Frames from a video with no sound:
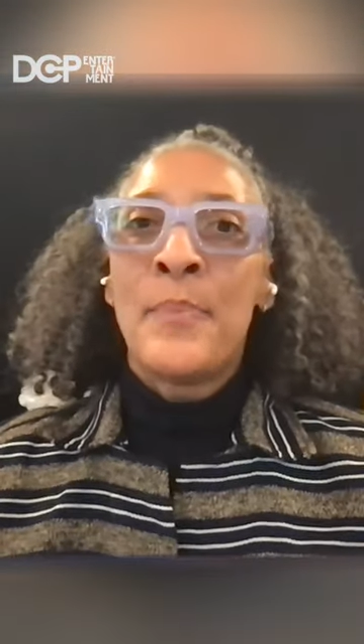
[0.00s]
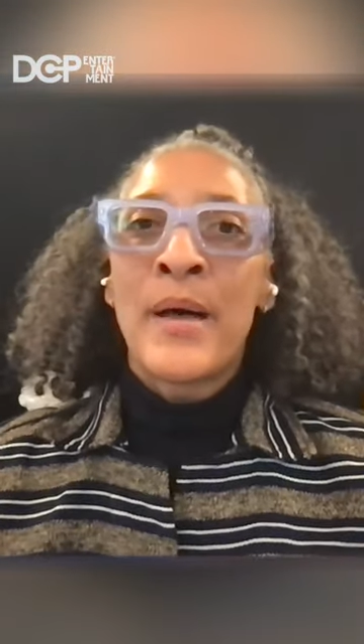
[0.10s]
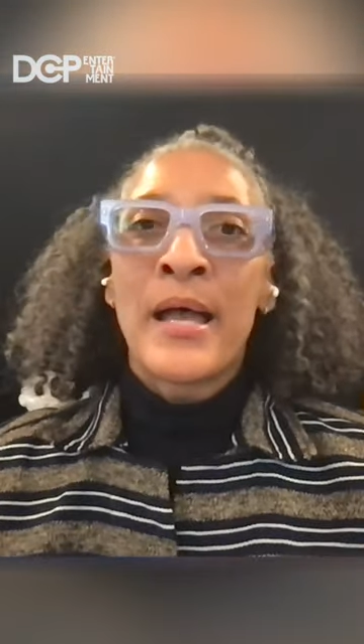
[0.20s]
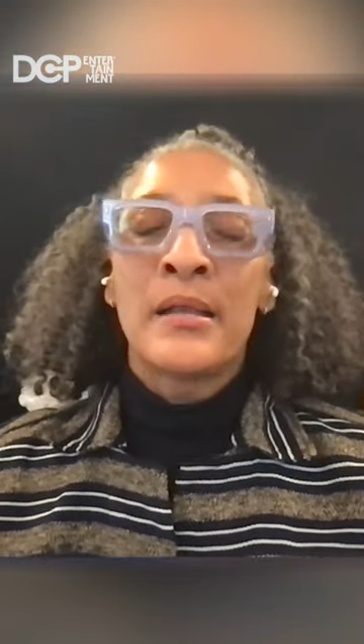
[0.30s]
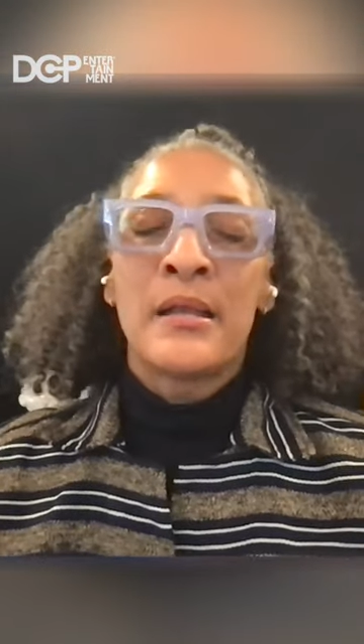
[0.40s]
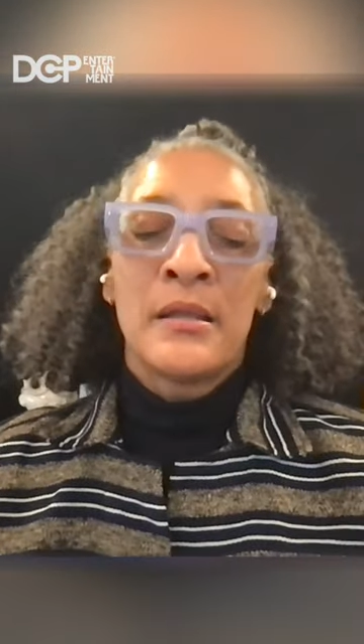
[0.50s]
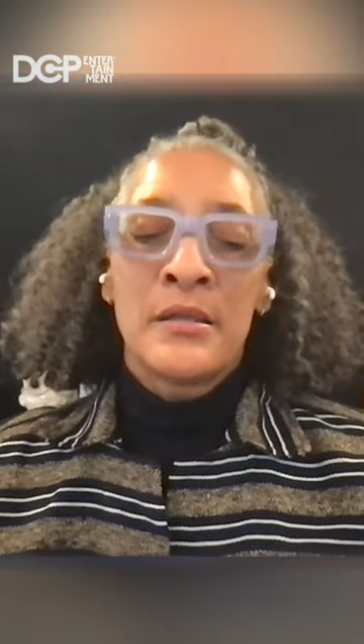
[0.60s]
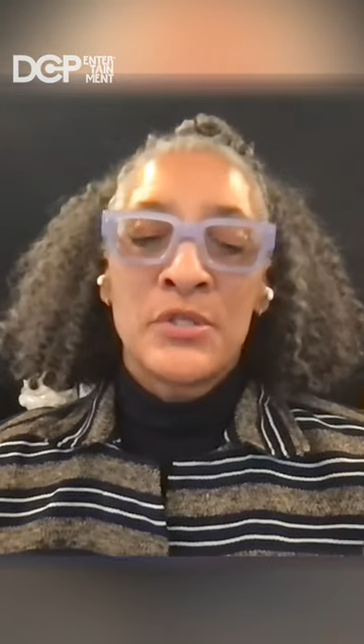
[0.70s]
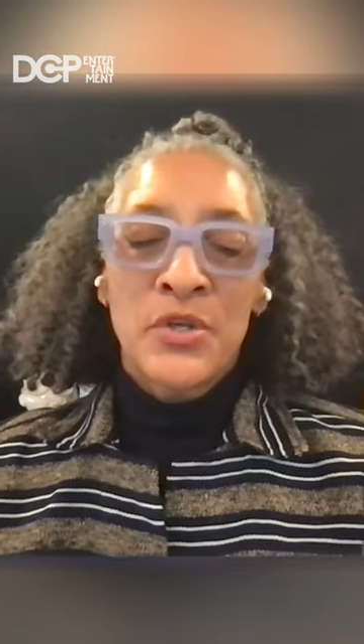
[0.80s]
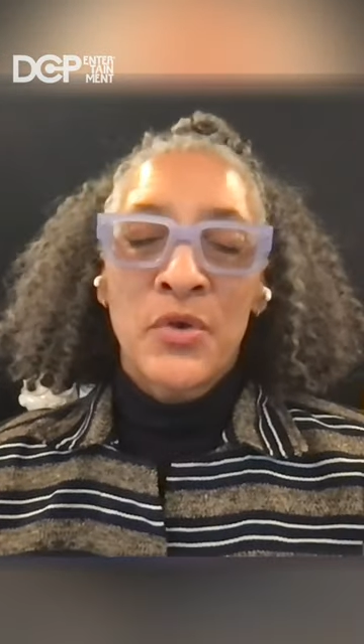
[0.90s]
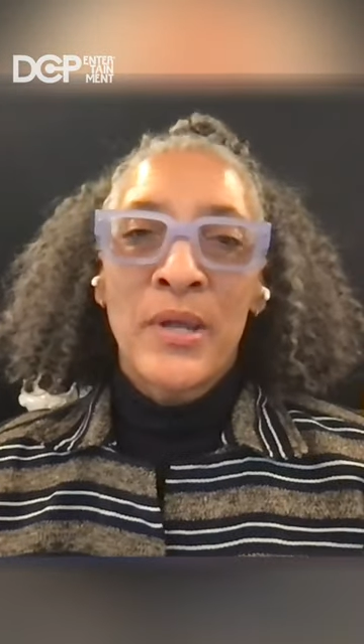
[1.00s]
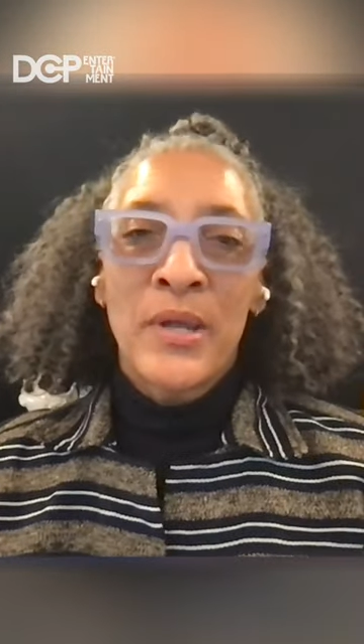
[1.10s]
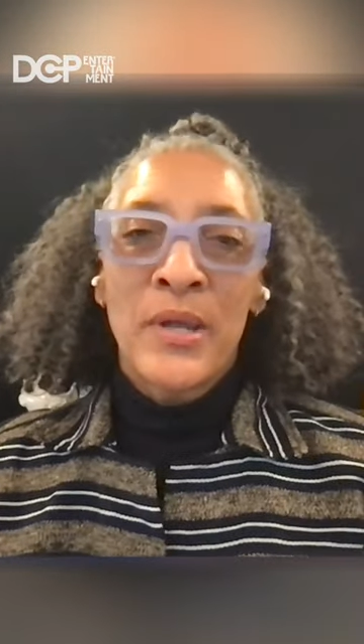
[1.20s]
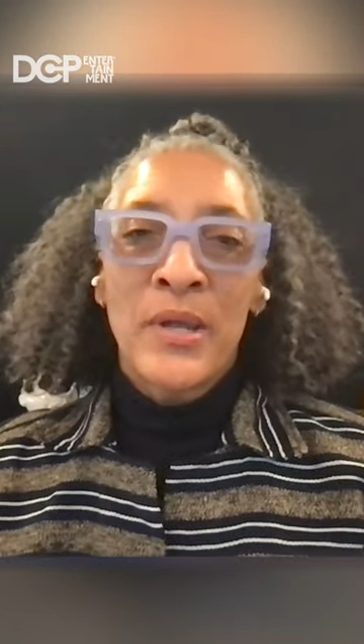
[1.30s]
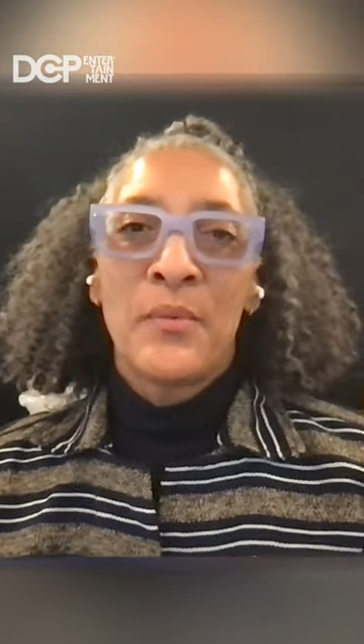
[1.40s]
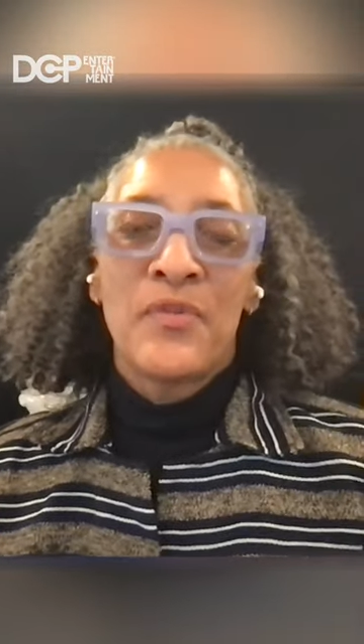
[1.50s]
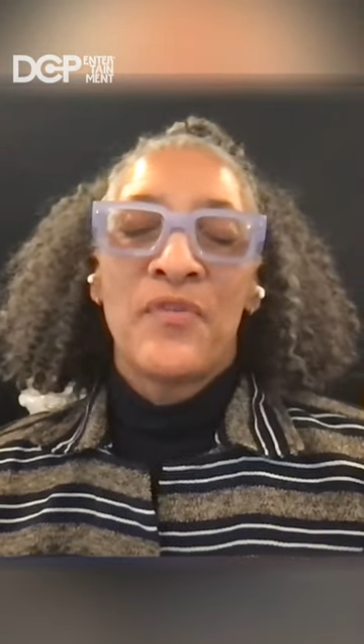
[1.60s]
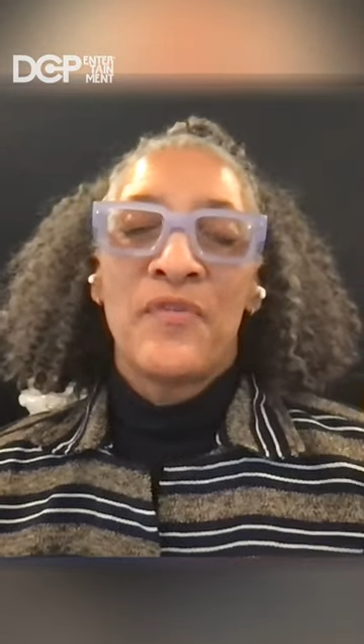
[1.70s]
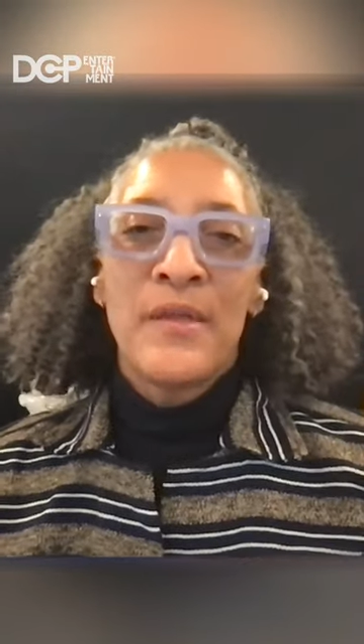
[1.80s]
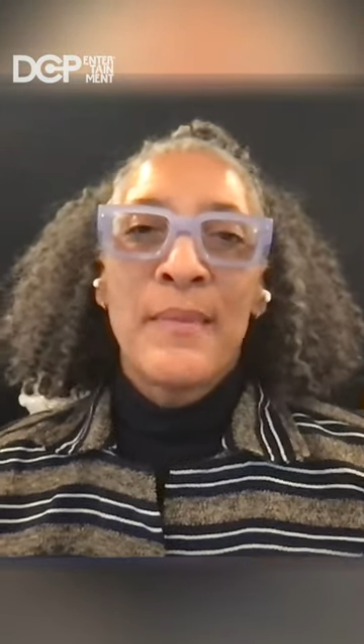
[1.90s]
But to create with
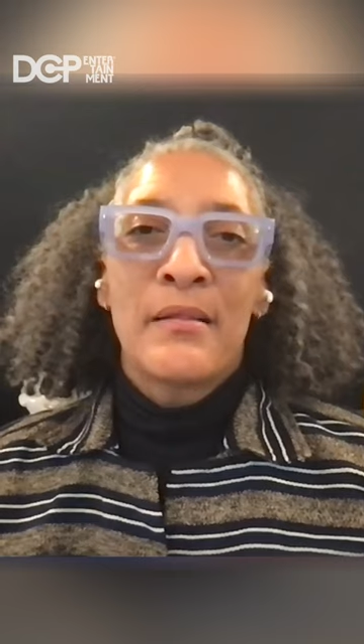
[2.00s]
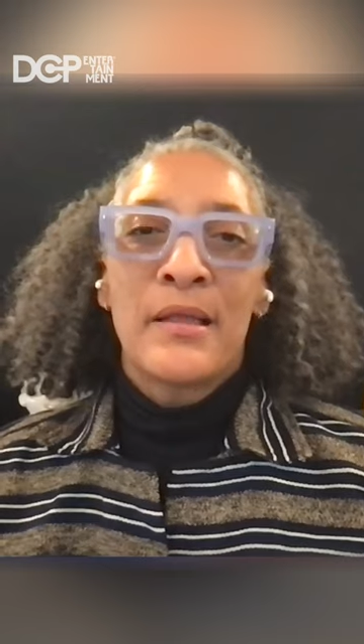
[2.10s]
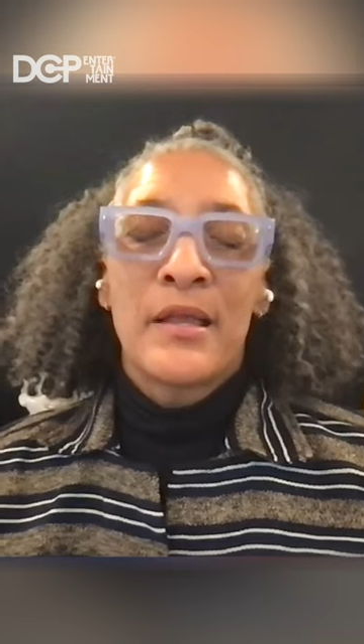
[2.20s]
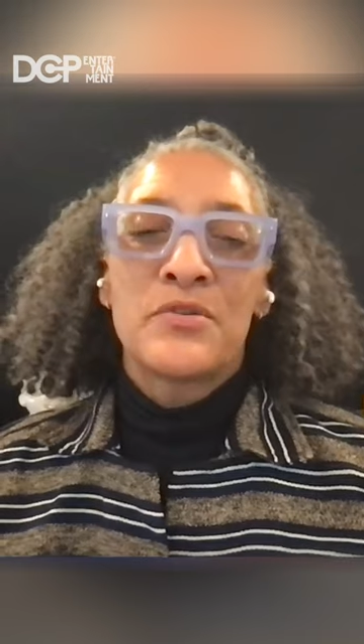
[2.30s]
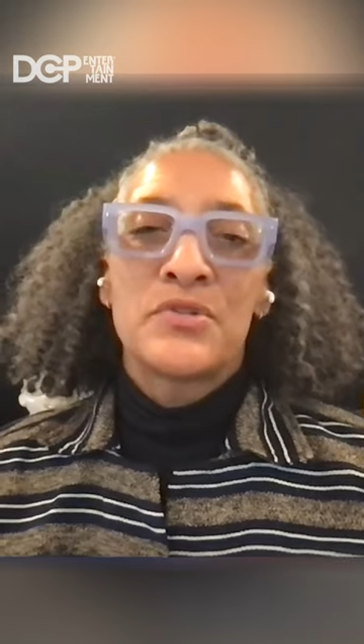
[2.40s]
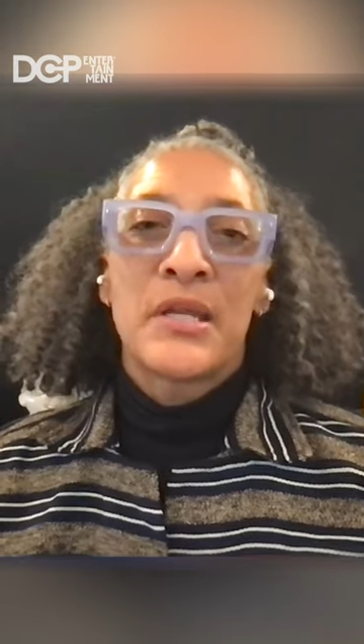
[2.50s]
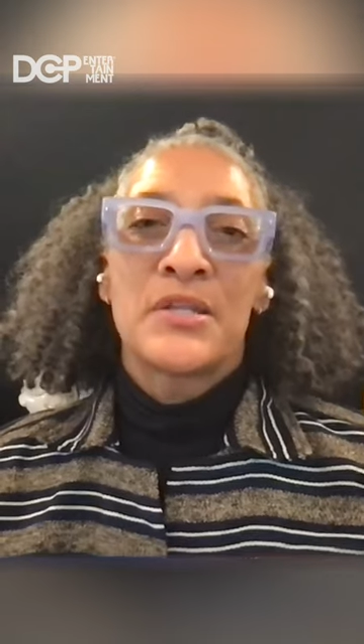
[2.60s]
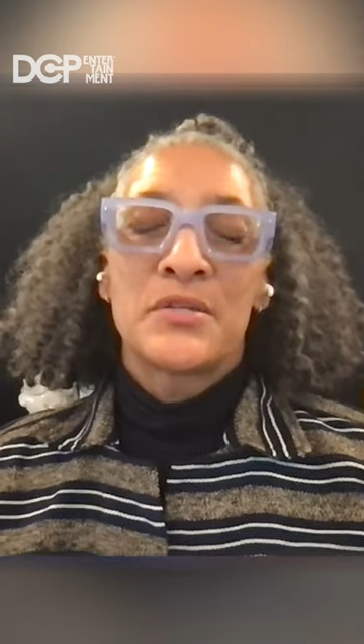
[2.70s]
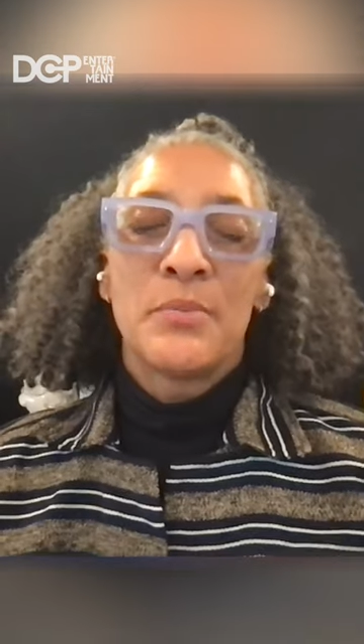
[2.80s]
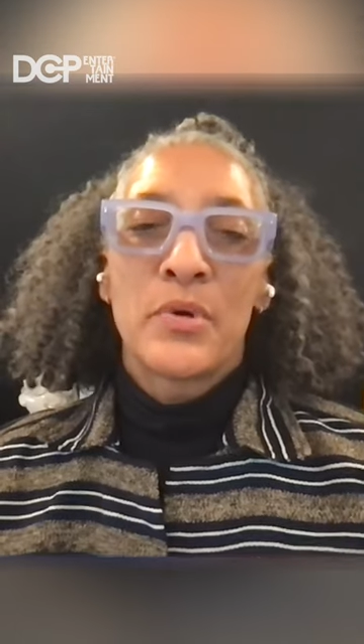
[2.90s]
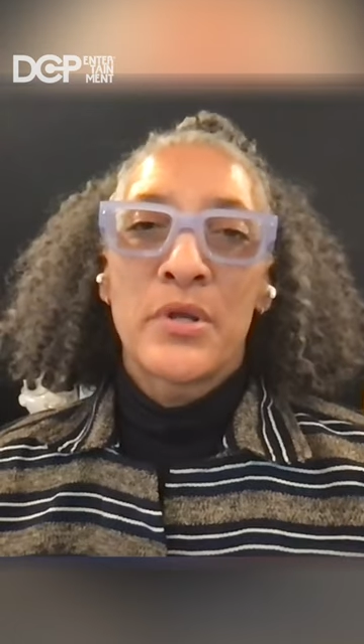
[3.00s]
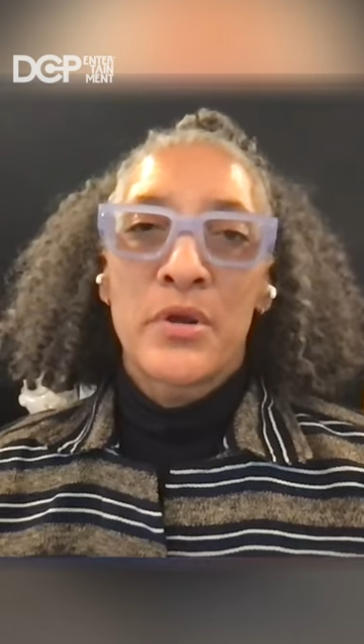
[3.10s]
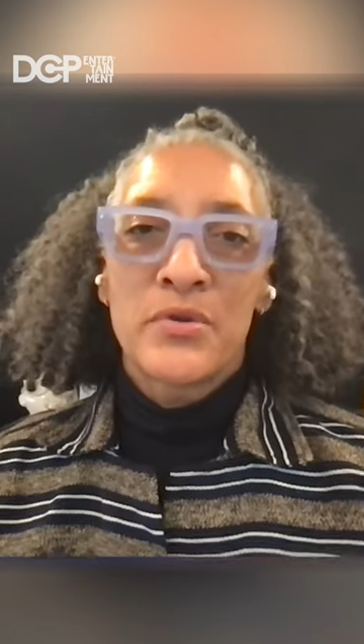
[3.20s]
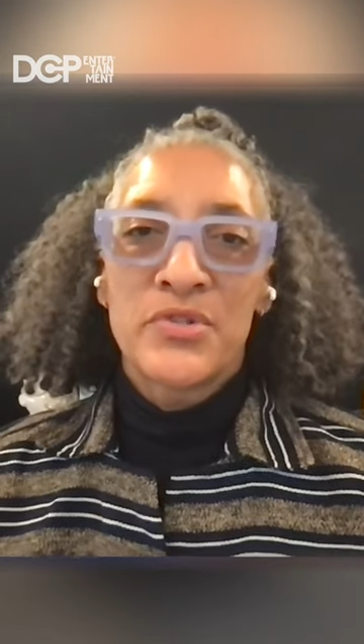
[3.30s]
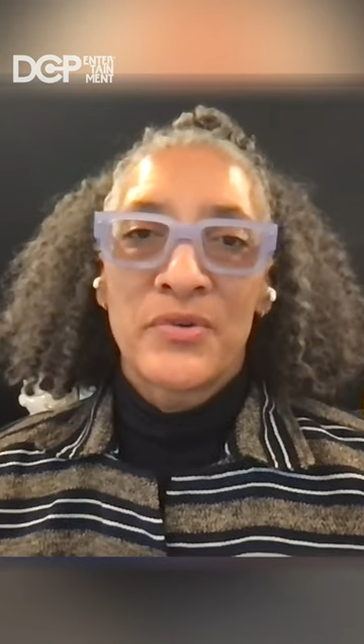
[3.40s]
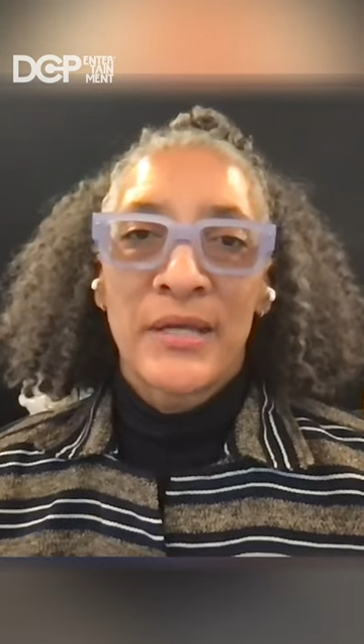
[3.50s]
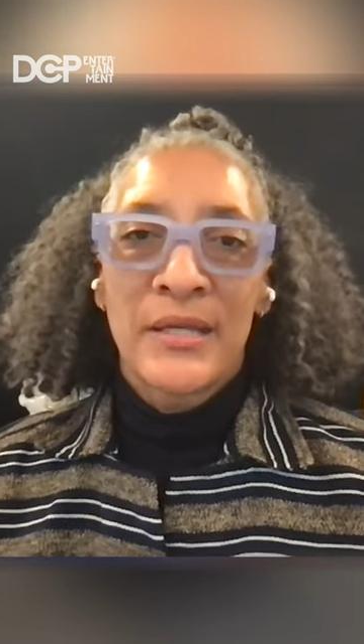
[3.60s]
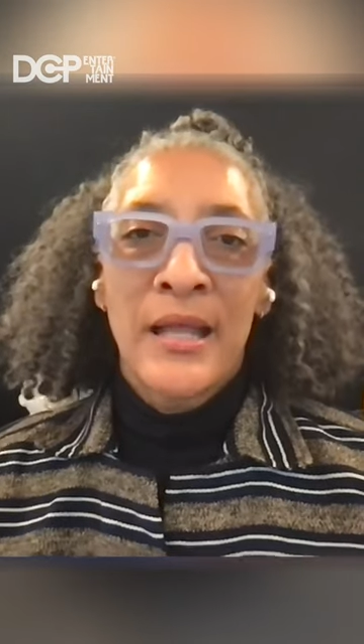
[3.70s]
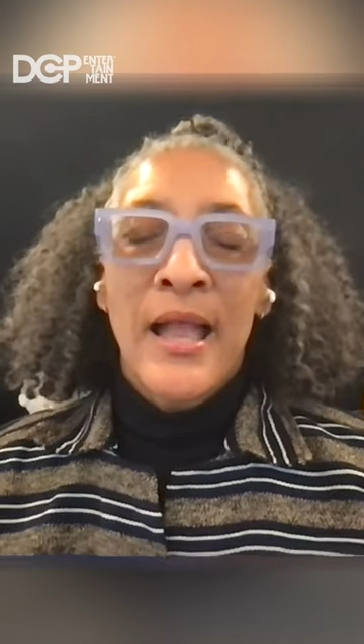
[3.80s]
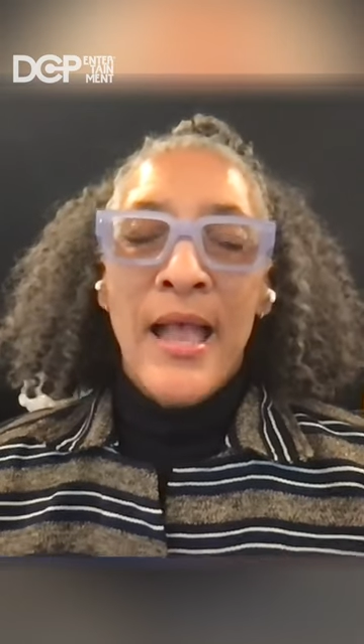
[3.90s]
female energy, it's more nurturing.